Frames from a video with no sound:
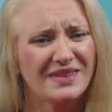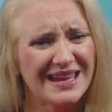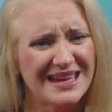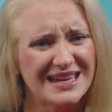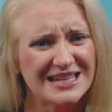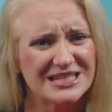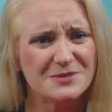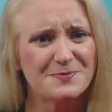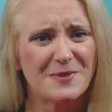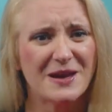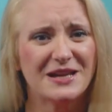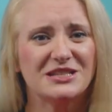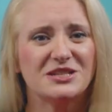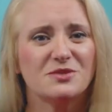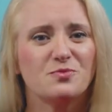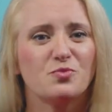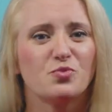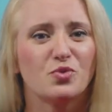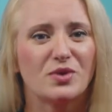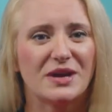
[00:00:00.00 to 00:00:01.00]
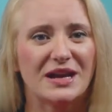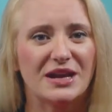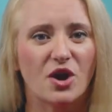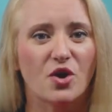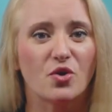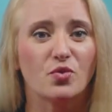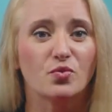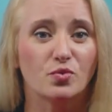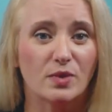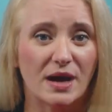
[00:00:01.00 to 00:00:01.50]
expect to bring
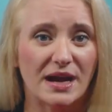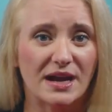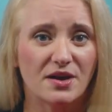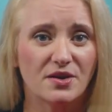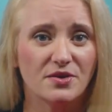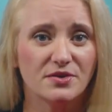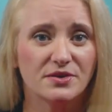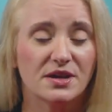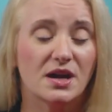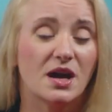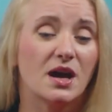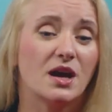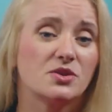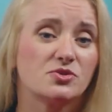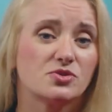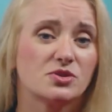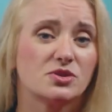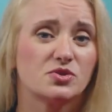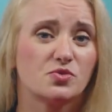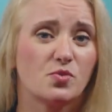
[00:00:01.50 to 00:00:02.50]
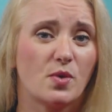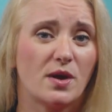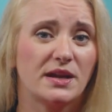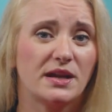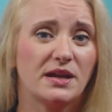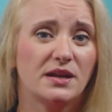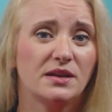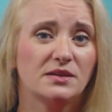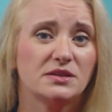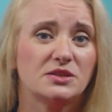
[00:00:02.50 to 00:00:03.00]
around
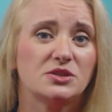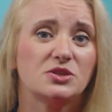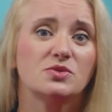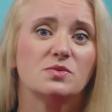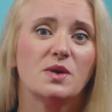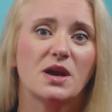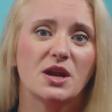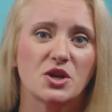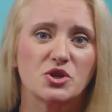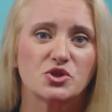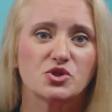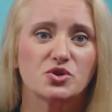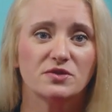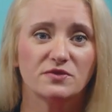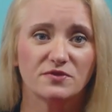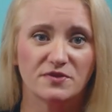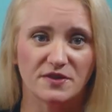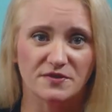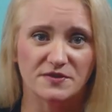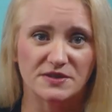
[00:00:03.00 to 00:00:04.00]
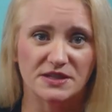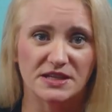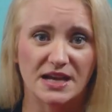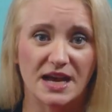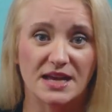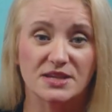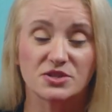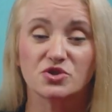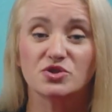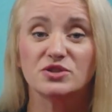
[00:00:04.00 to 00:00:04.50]
$120,000 to $150,000
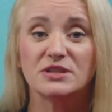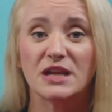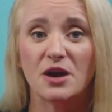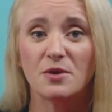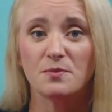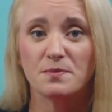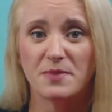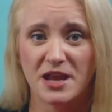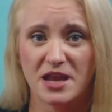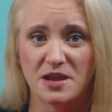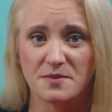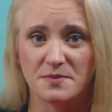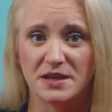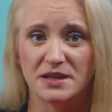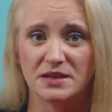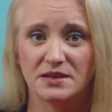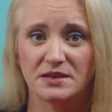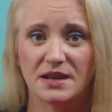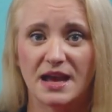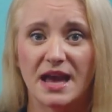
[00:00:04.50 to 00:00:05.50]
as your down payment